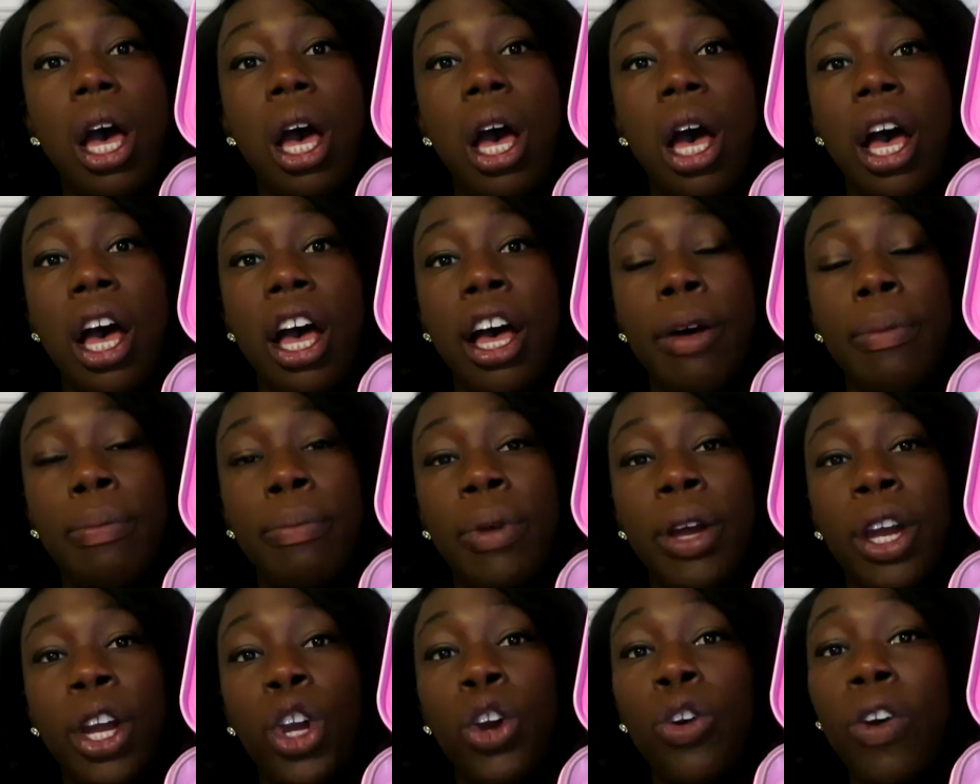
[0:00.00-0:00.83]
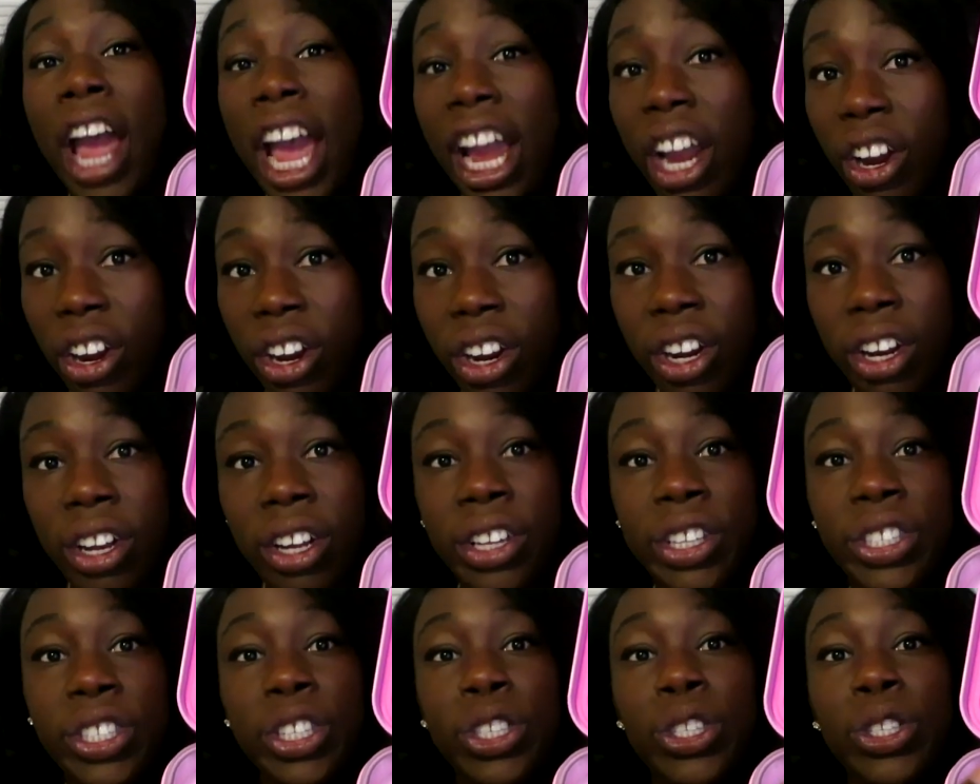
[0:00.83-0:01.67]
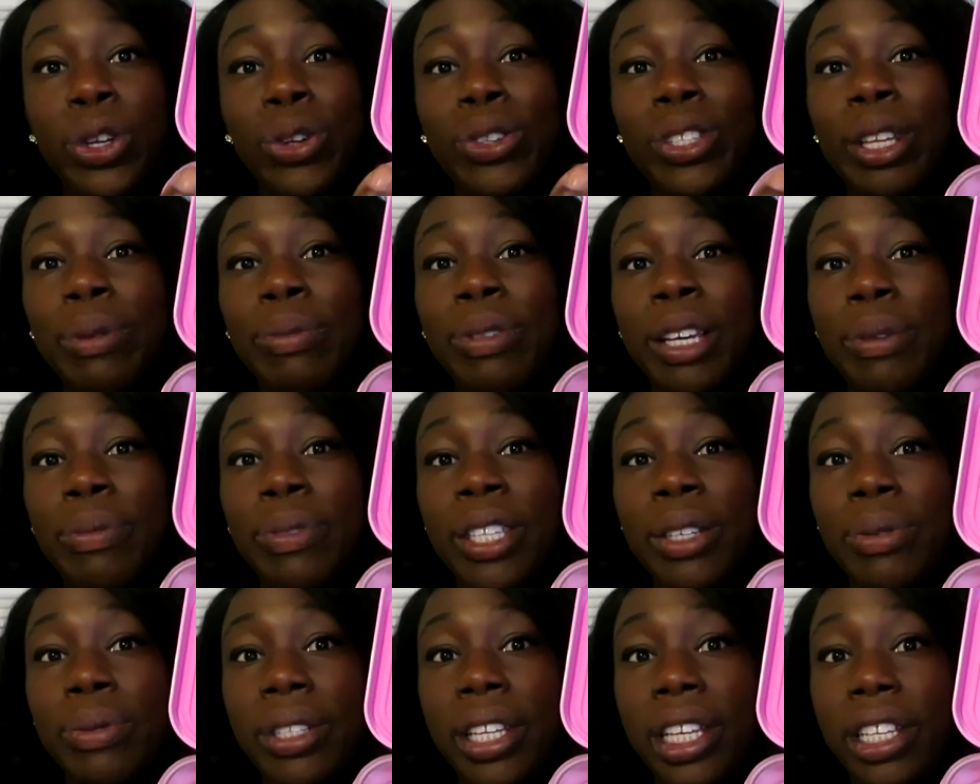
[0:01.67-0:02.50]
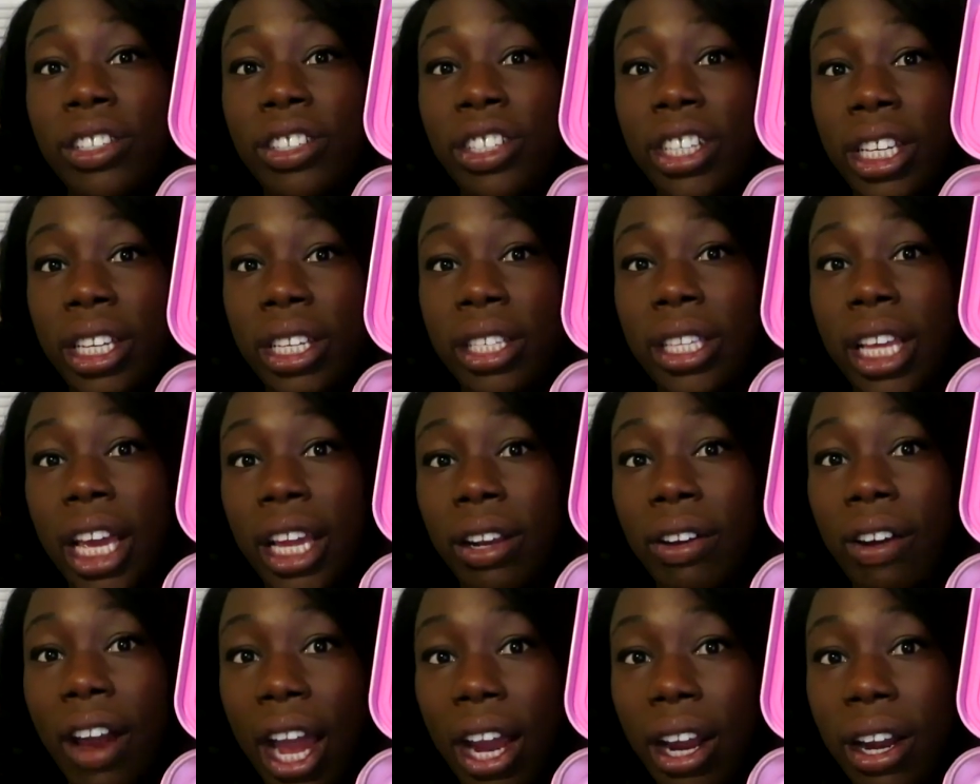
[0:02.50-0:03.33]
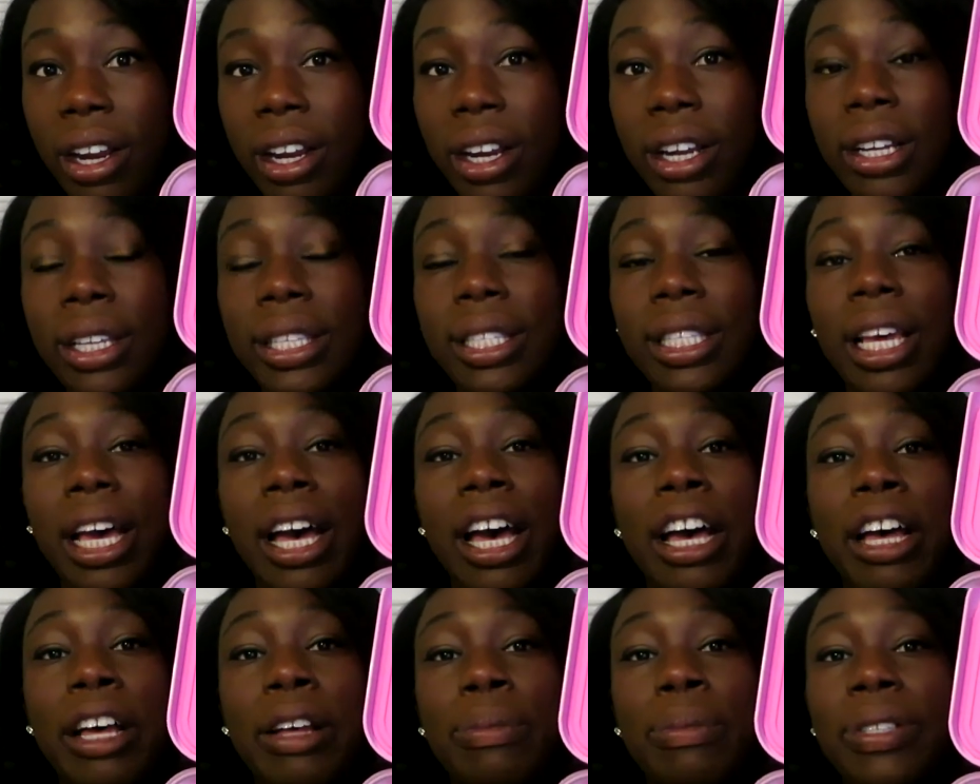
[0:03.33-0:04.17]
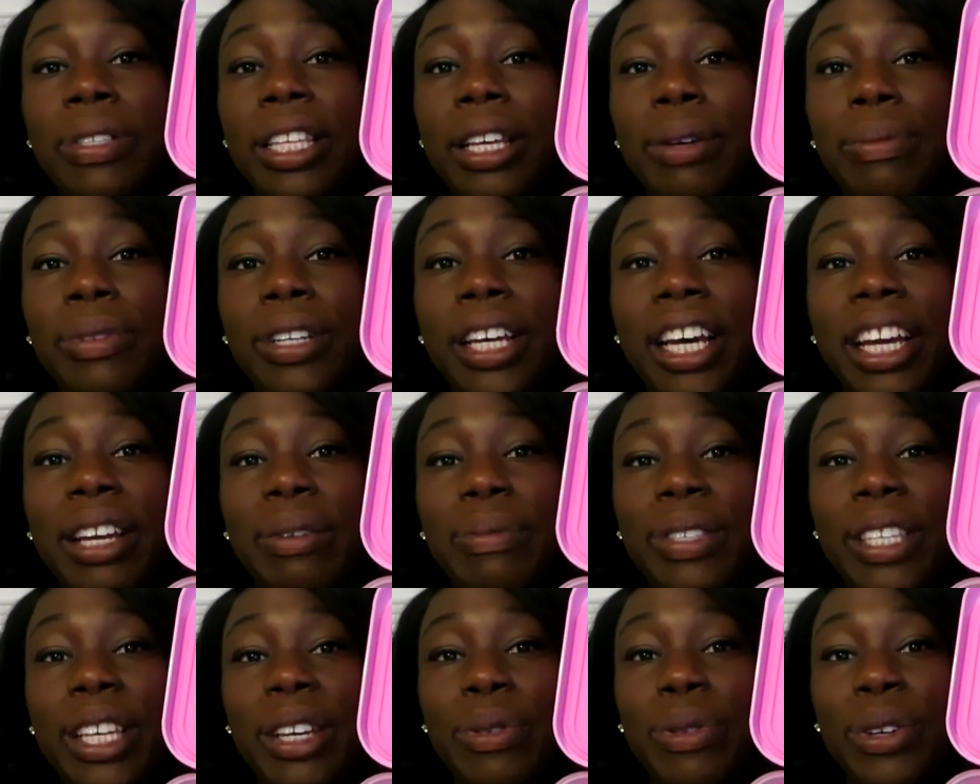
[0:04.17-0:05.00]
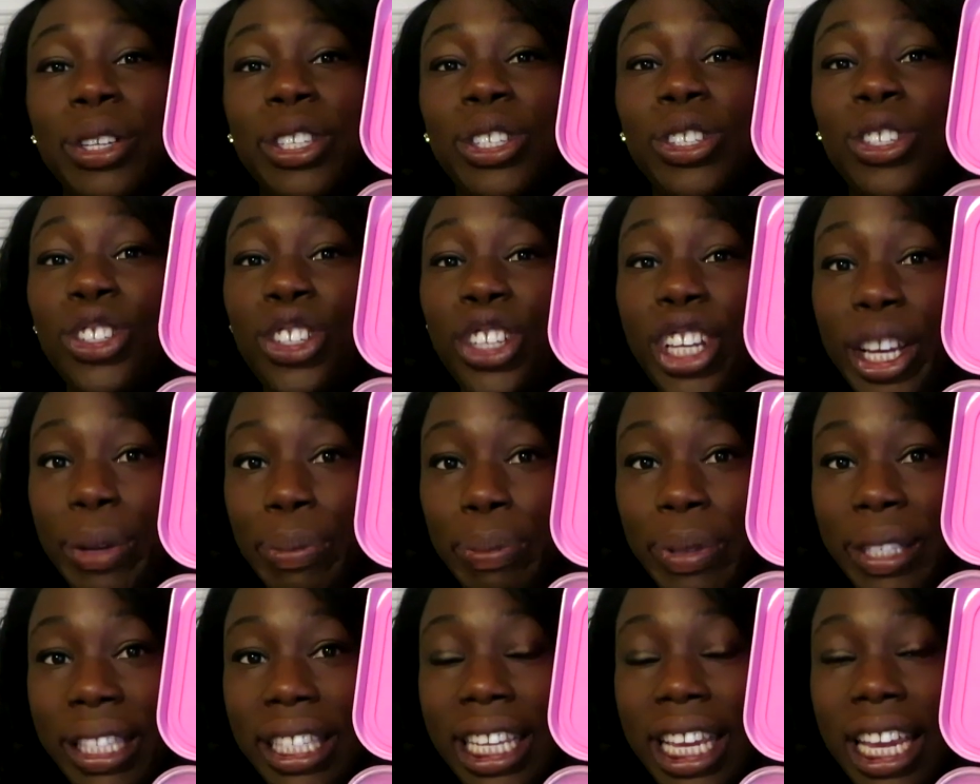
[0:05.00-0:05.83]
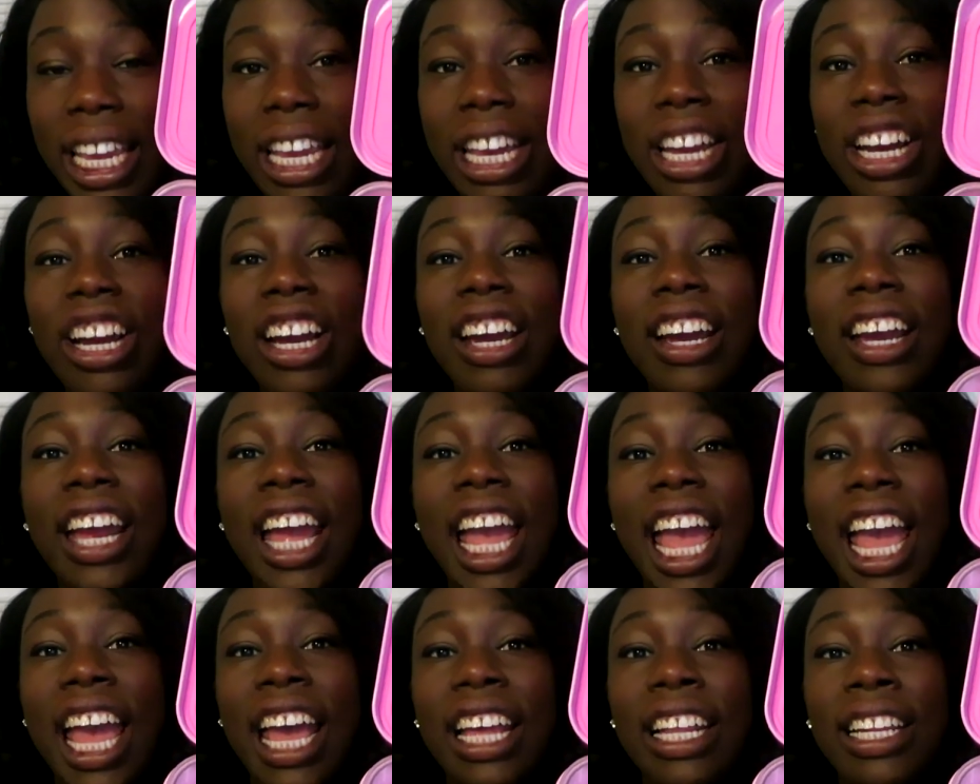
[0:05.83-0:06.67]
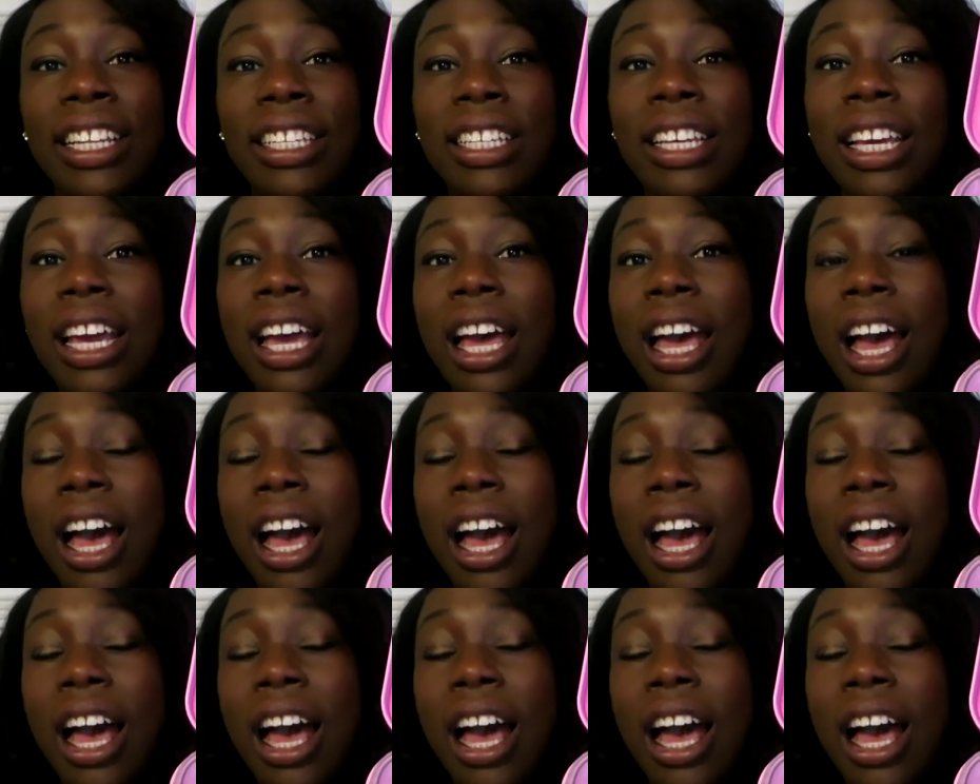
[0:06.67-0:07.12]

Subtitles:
Crackers, so sometimes it was like cheese and crackers, sometimes it was chips here, and